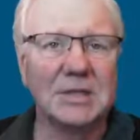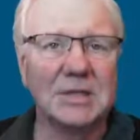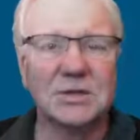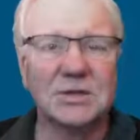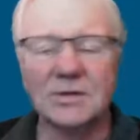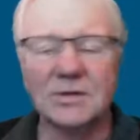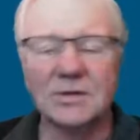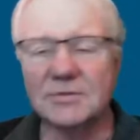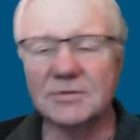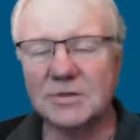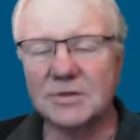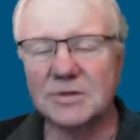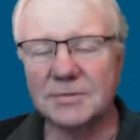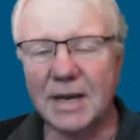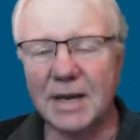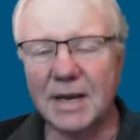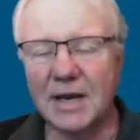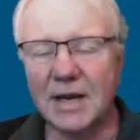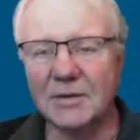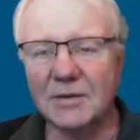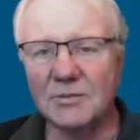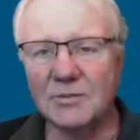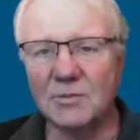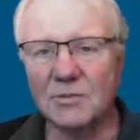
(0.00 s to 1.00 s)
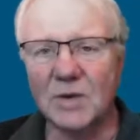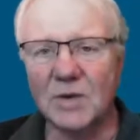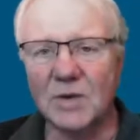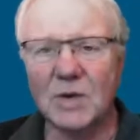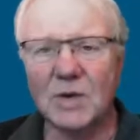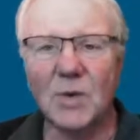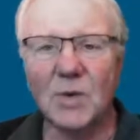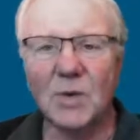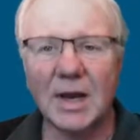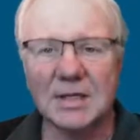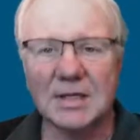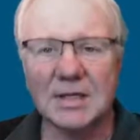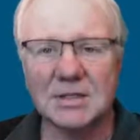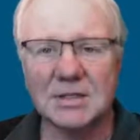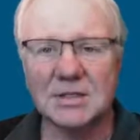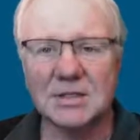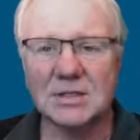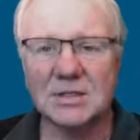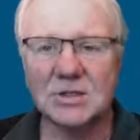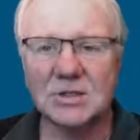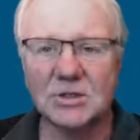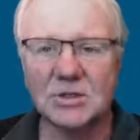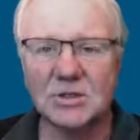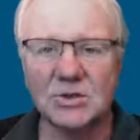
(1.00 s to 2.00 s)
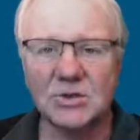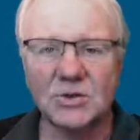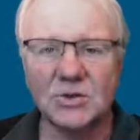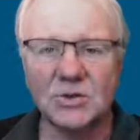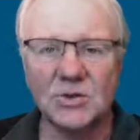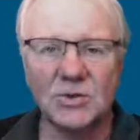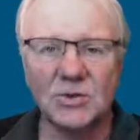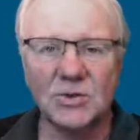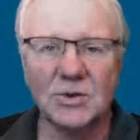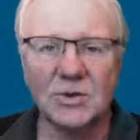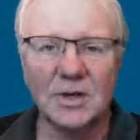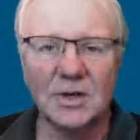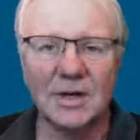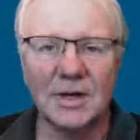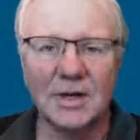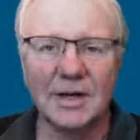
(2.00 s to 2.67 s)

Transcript: servers make requests to